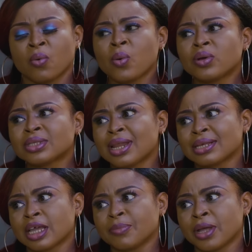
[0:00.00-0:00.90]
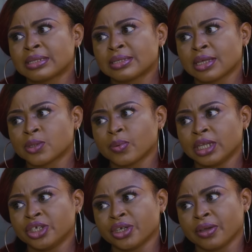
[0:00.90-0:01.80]
When was the last time you had sex with
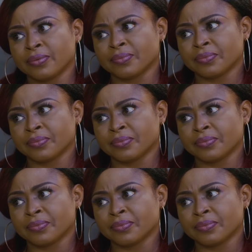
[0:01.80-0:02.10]
Lisha?